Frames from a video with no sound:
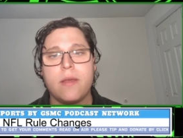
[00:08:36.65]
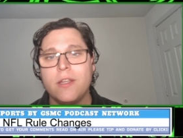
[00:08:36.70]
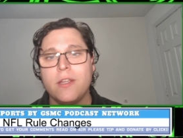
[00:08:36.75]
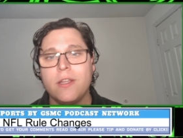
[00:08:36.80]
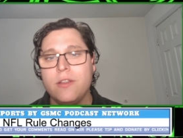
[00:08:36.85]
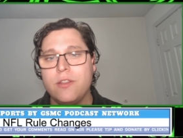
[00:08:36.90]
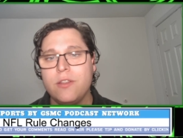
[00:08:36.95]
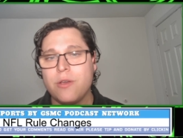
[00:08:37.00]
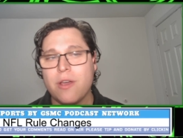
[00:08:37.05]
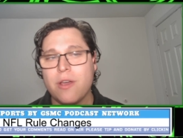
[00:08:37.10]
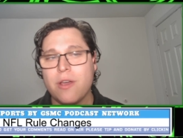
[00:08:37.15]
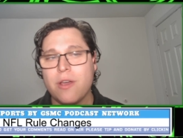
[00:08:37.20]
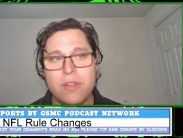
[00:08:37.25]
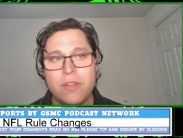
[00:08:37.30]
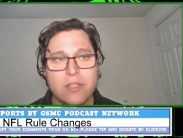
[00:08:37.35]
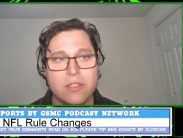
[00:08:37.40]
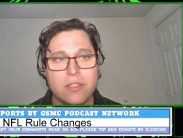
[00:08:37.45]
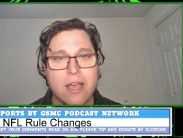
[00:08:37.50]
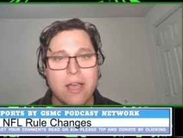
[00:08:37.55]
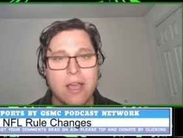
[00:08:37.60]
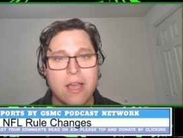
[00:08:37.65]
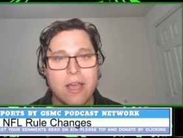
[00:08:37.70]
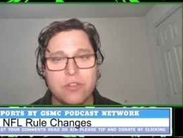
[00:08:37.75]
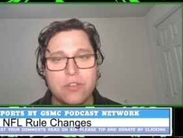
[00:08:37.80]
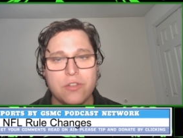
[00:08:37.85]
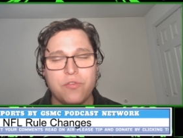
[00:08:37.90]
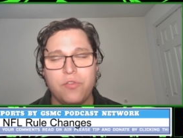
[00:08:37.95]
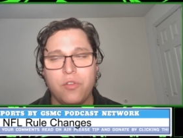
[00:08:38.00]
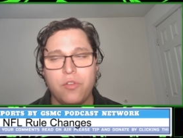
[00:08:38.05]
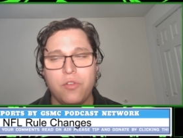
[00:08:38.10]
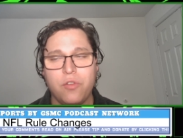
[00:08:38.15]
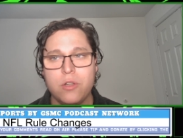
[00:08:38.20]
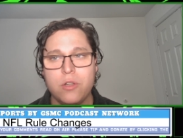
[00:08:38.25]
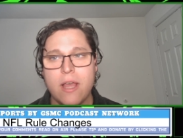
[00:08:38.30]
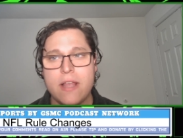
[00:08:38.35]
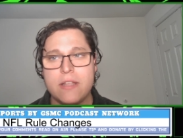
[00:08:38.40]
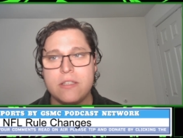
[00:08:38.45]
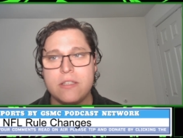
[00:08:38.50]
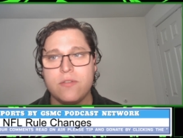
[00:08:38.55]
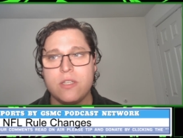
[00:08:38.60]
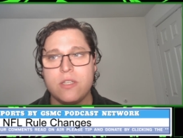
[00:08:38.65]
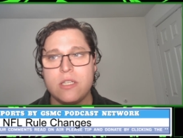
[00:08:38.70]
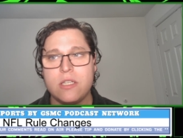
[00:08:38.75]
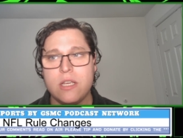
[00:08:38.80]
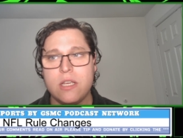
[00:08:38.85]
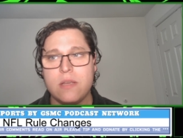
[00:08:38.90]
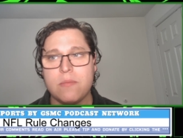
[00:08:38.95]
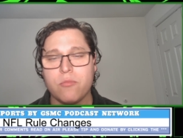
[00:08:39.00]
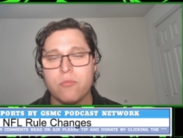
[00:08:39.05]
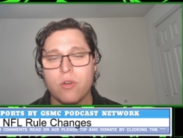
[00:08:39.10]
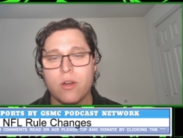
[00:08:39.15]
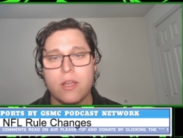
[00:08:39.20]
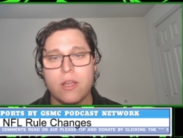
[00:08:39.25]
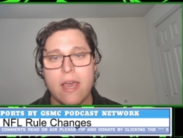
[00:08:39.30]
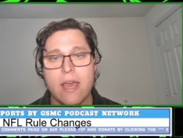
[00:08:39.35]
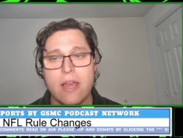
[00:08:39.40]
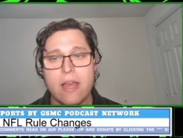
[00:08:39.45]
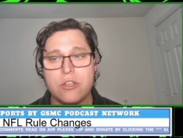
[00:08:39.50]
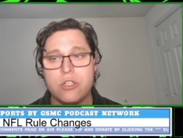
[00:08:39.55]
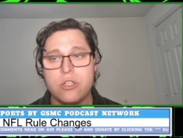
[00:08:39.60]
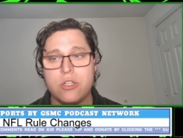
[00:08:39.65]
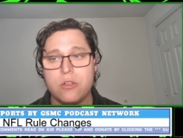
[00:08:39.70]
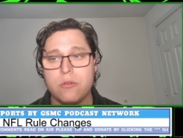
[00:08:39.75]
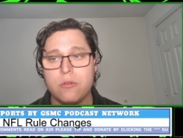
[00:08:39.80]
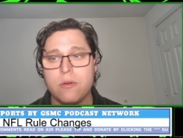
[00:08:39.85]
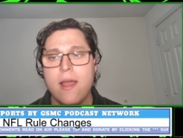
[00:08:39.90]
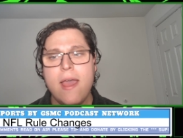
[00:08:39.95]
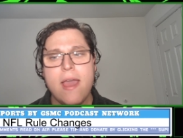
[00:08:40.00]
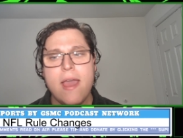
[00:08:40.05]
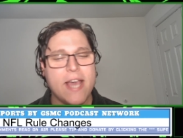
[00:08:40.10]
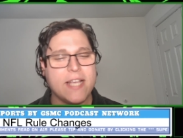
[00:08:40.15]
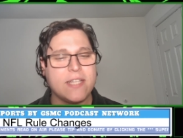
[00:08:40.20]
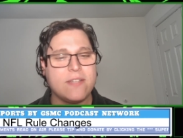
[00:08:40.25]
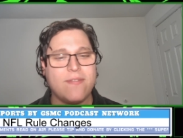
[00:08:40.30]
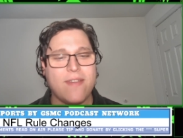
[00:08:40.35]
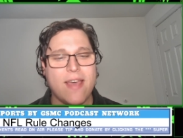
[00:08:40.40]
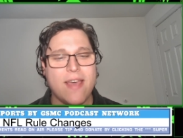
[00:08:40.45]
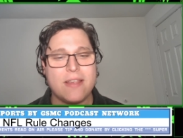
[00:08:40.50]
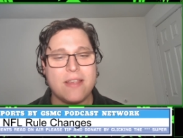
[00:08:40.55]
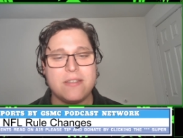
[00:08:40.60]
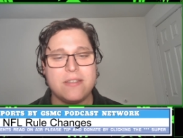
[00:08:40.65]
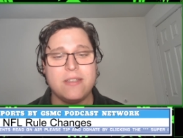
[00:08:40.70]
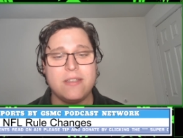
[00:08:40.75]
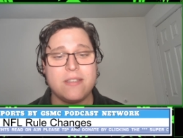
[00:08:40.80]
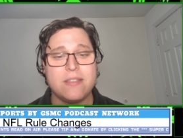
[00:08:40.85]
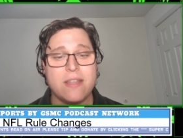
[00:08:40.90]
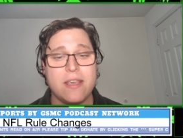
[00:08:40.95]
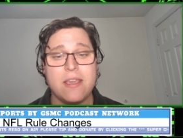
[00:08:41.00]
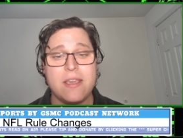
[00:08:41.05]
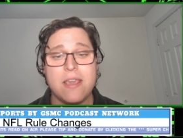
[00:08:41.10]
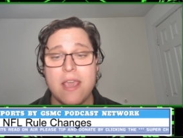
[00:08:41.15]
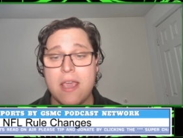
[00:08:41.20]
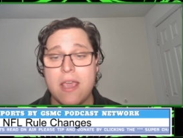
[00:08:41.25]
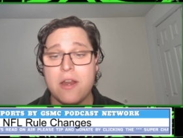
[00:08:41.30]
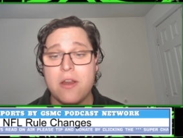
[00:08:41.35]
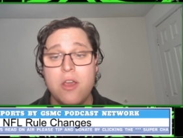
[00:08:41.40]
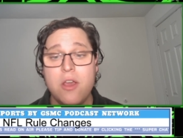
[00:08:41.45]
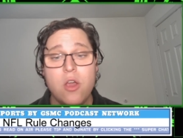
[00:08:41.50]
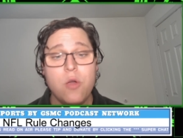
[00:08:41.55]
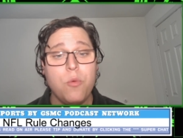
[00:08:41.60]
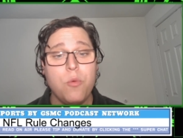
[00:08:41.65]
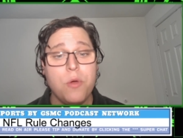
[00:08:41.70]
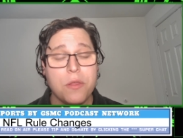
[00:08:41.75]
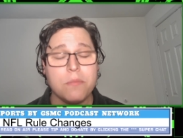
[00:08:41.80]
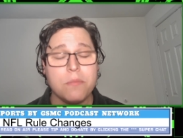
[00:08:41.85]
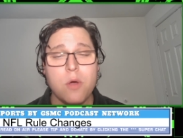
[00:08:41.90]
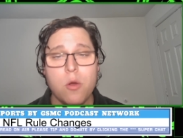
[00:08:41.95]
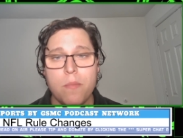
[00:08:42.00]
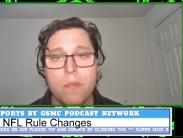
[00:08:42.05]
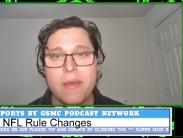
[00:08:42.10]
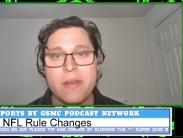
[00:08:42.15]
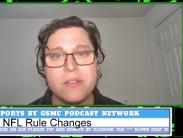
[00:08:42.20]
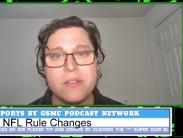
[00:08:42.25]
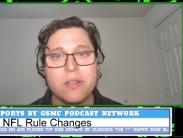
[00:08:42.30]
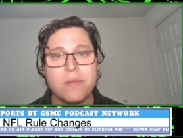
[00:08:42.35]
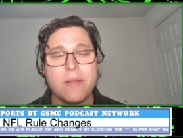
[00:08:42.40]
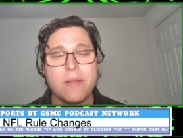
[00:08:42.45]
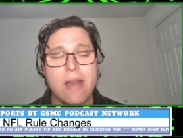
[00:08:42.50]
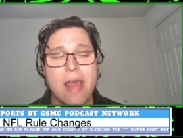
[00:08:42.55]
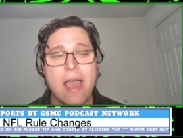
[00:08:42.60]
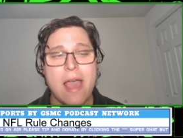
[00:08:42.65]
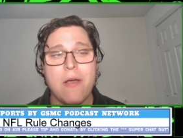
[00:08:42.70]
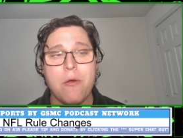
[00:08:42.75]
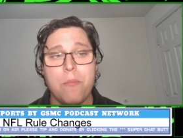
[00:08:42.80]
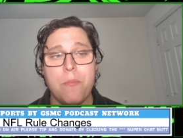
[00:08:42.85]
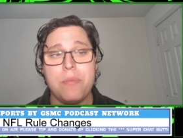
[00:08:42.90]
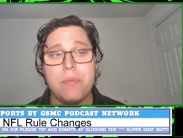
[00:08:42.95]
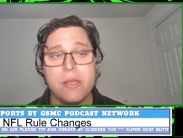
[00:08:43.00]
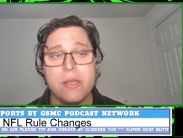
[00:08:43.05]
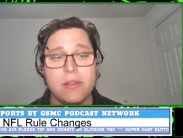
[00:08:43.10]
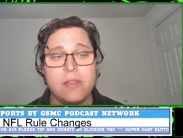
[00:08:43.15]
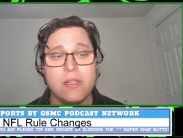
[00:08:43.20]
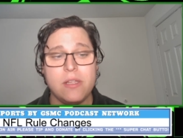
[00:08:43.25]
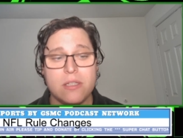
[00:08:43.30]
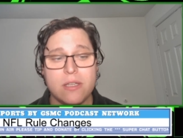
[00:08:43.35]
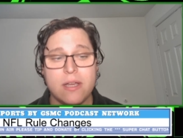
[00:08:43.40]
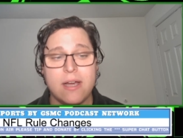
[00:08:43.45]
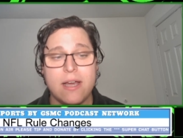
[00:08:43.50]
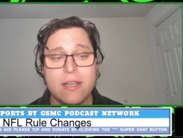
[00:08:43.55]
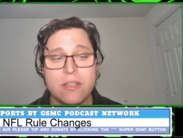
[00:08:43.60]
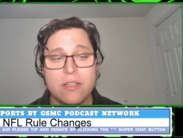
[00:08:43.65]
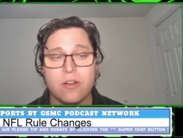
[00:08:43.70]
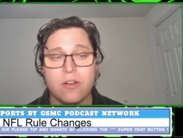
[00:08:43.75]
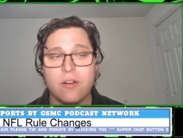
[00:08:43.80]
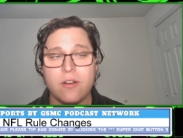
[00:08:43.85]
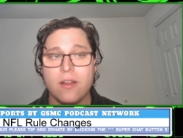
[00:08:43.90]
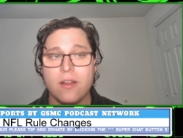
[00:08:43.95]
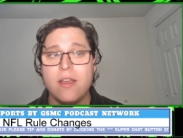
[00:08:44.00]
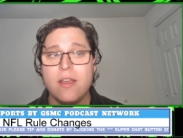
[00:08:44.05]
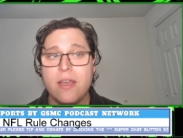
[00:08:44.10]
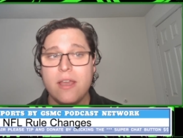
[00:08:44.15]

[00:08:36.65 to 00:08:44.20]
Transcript: You have these guys full heads of steam running at you as fast as they can with momentum, and how big these guys are,